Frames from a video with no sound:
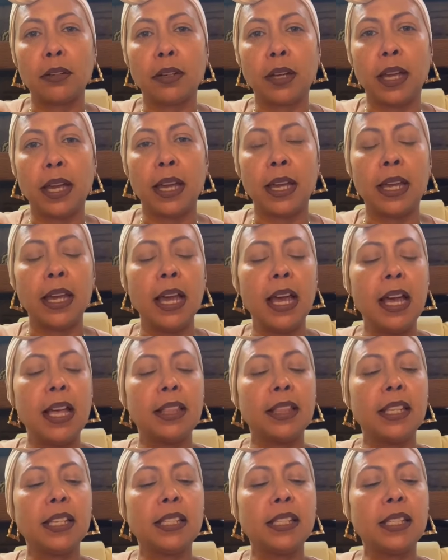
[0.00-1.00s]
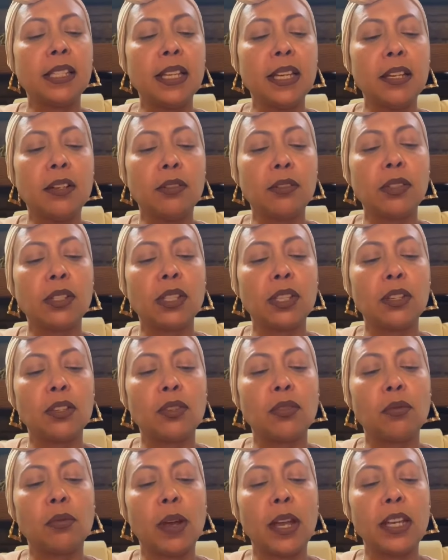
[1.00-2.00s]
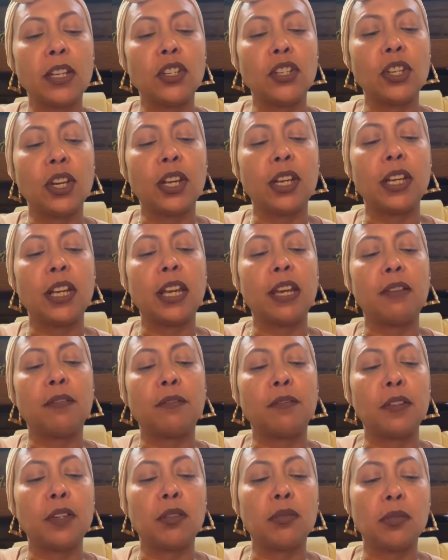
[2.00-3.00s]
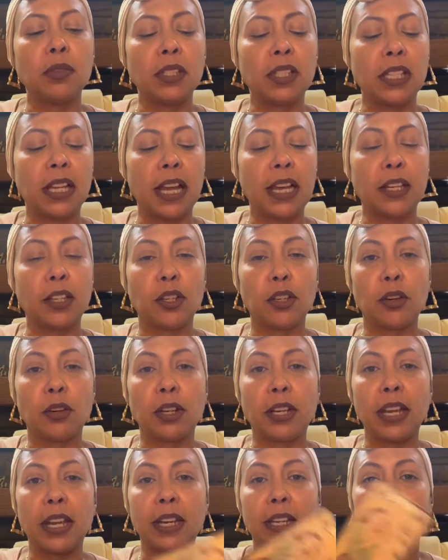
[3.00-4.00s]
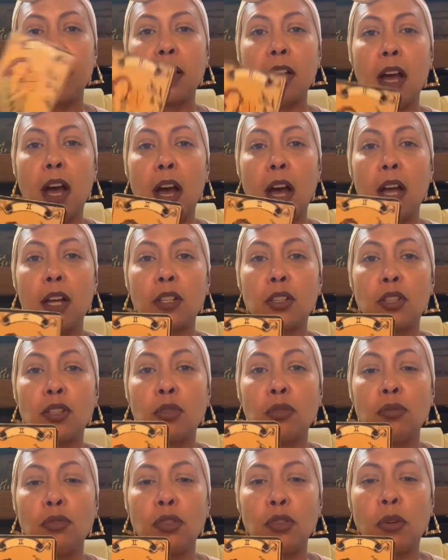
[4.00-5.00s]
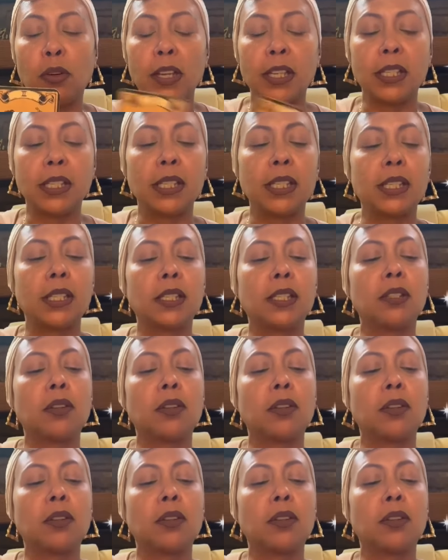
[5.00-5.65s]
Okay, this legal situation, it feels like you're getting uh, two choices.